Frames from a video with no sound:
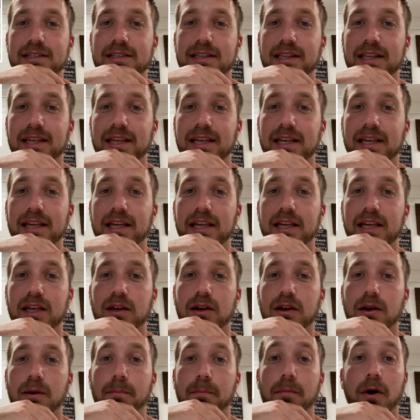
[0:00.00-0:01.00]
the
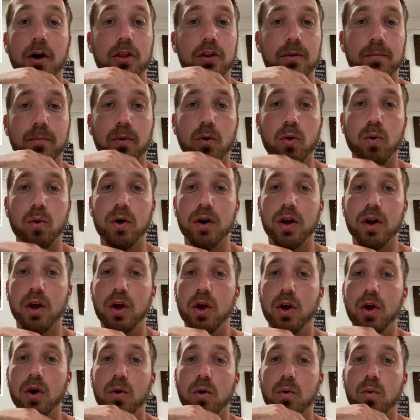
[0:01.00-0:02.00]
motherboard
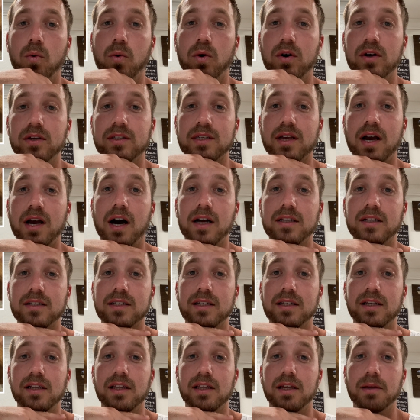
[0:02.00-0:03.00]
was
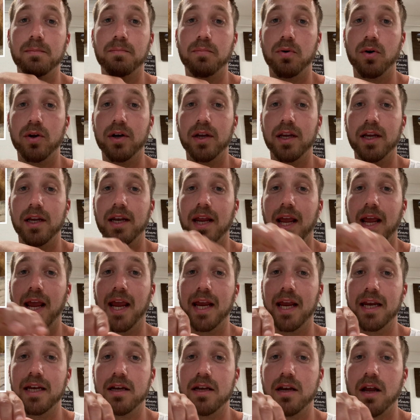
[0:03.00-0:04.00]
constantly putting
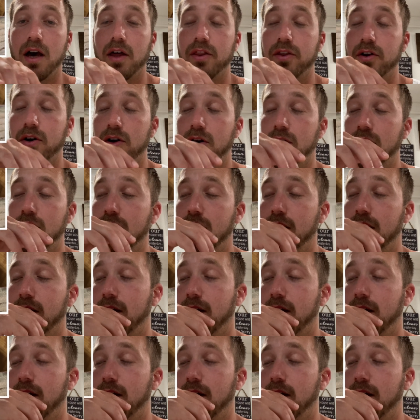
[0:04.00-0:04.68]
another